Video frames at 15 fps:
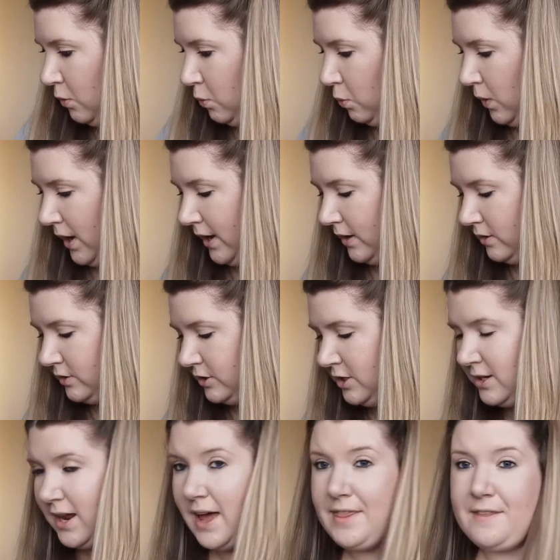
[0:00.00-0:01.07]
Well
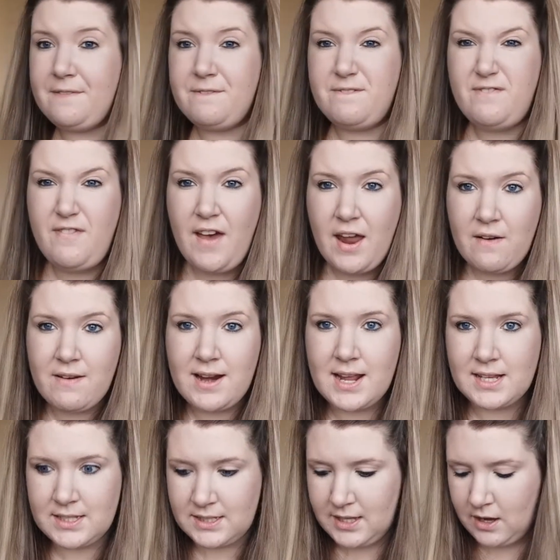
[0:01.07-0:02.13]
done. And the very
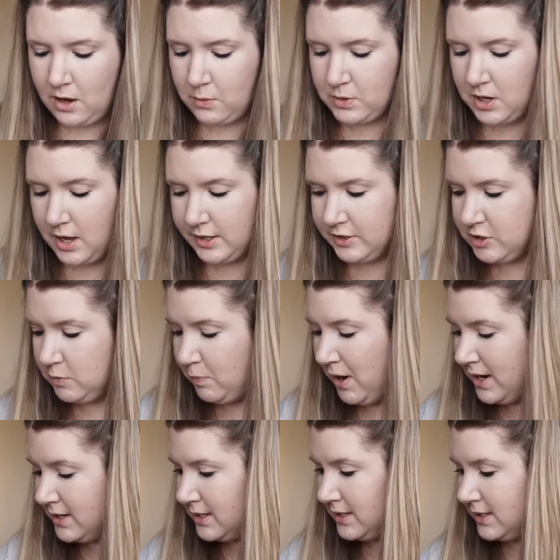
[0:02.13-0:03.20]
last thing I would like us to
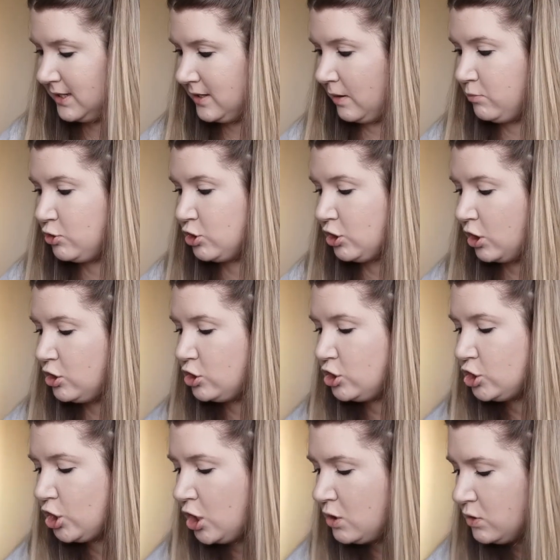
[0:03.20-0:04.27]
practice is I'm just going to
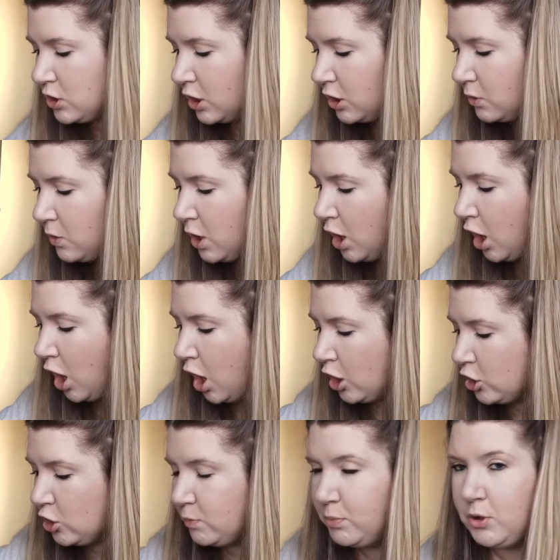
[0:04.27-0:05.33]
show you
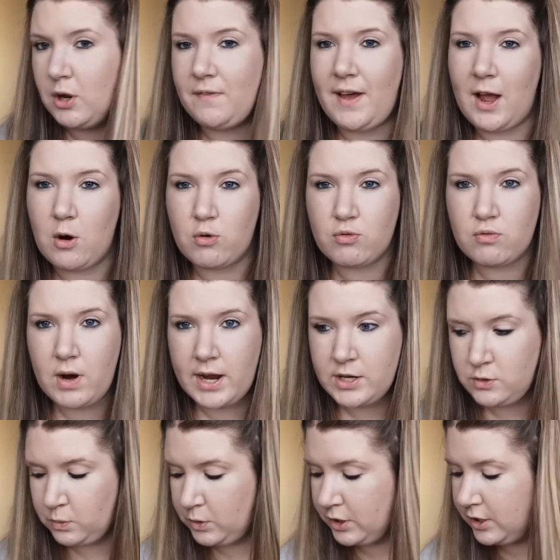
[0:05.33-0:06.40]
a couple of our
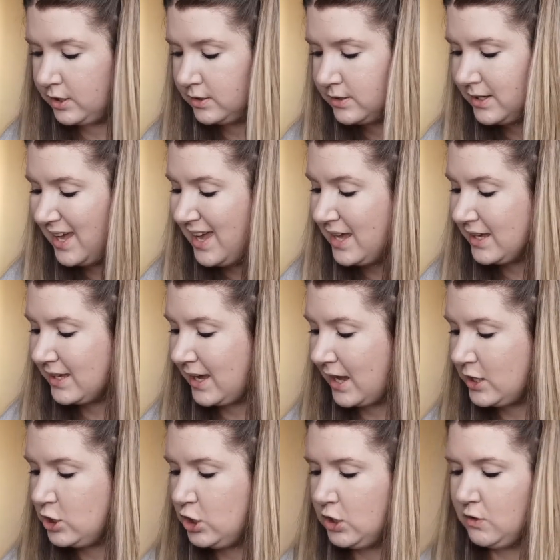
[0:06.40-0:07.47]
red words.
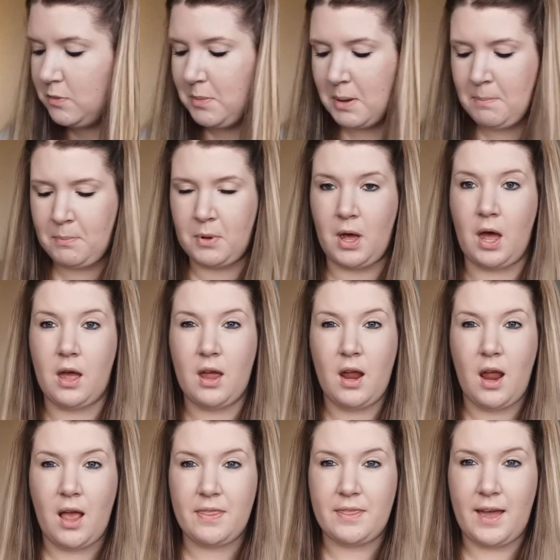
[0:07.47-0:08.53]
Can you remember
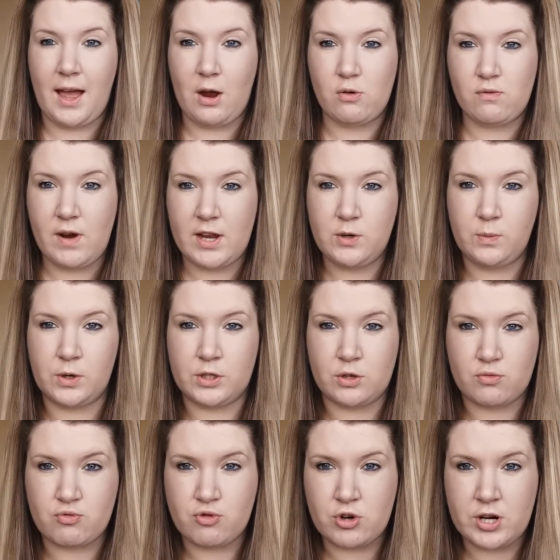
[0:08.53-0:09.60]
that our red words
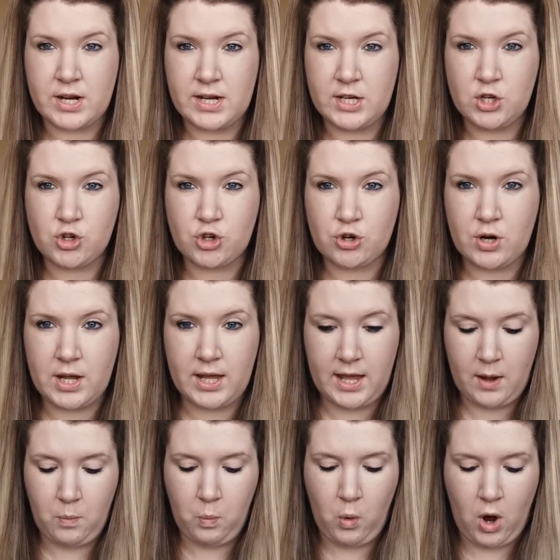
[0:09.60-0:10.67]
are really
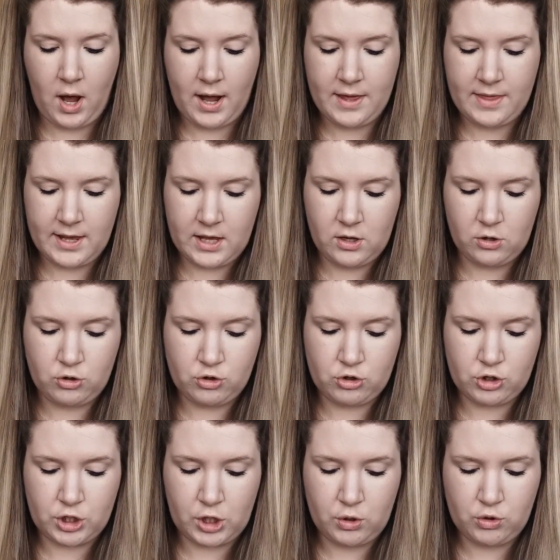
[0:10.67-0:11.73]
tricky, and why are they
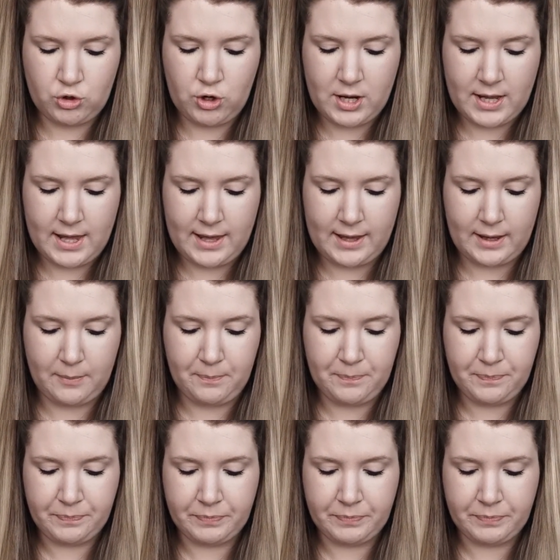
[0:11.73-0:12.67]
so tricky?